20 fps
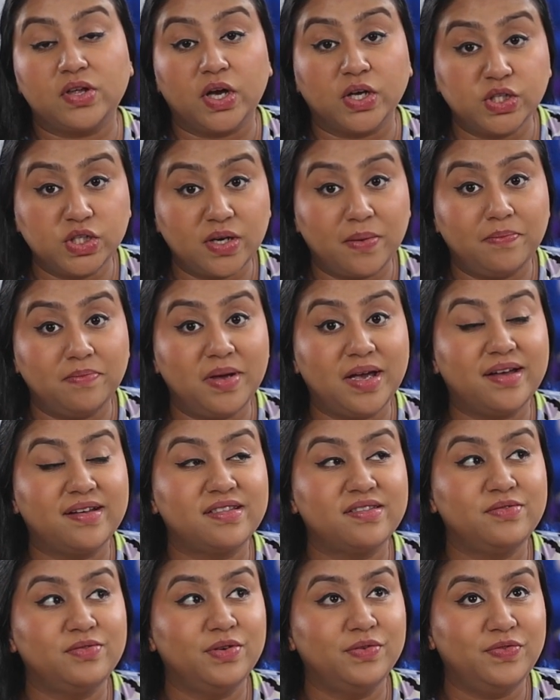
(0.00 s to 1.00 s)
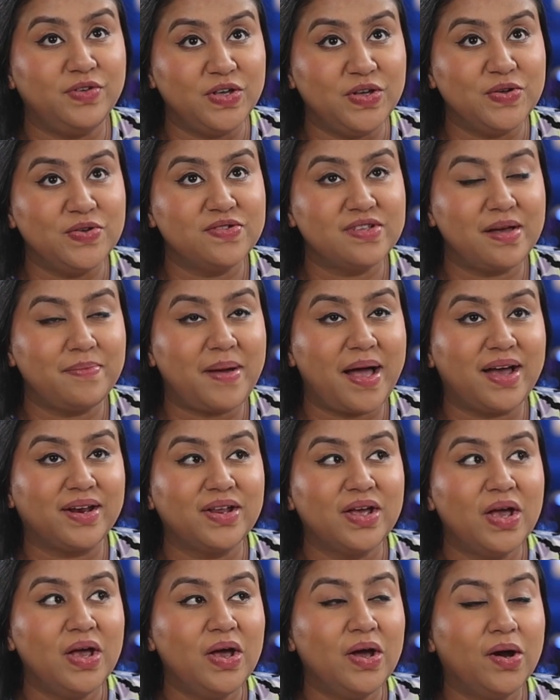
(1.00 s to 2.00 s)
such mixed reviews about
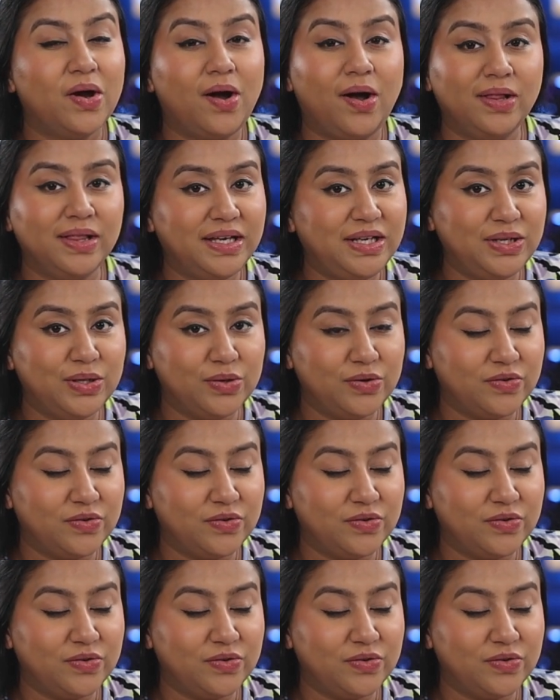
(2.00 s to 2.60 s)
Colleen